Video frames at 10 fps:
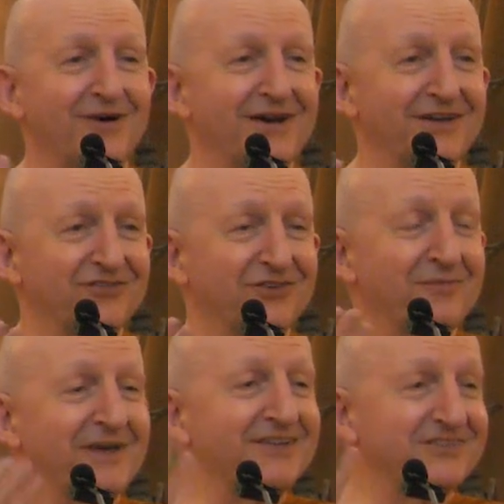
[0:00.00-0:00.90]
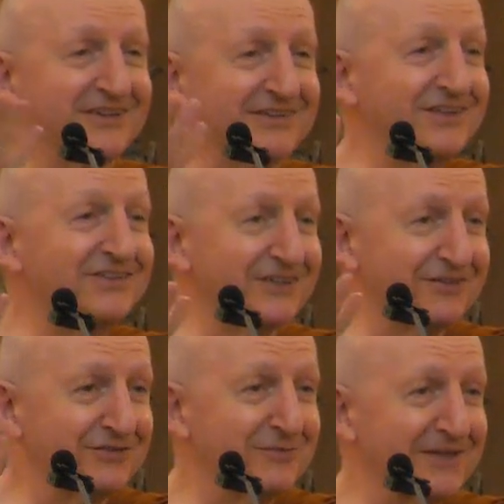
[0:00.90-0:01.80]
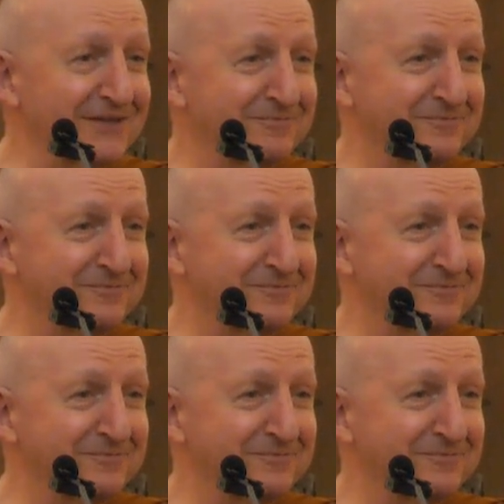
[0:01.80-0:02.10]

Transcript: wise and amazing teaching to me.